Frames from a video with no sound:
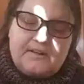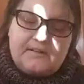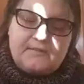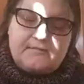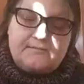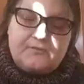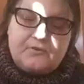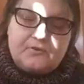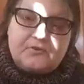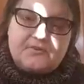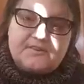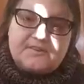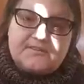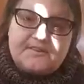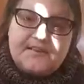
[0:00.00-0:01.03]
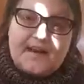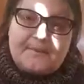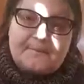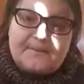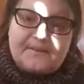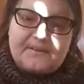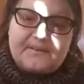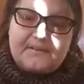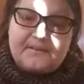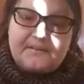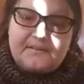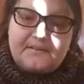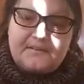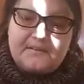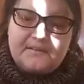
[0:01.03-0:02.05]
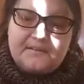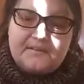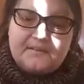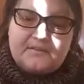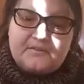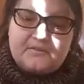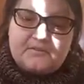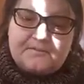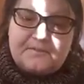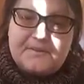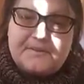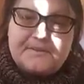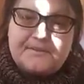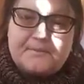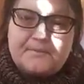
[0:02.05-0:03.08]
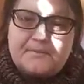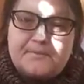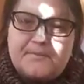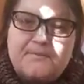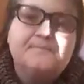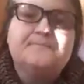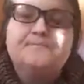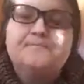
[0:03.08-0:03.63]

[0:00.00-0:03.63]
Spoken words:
in the folds of the napkin here. So it's pretty simple.